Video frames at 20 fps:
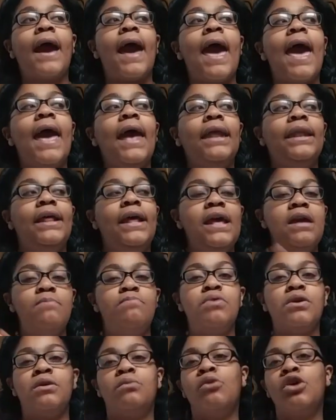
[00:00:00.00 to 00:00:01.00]
and he
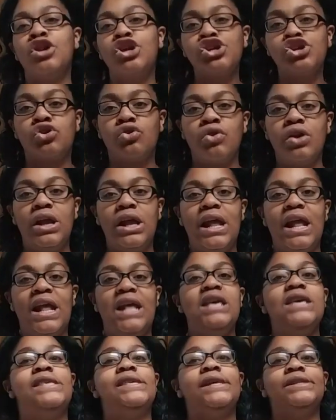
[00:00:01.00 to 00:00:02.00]
put them on a screen and
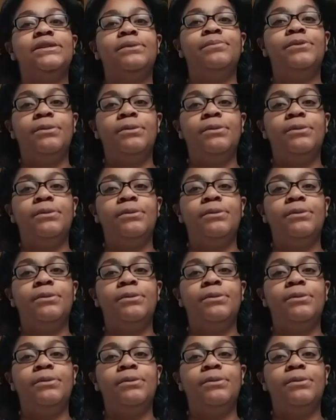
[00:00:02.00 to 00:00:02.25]
he sent them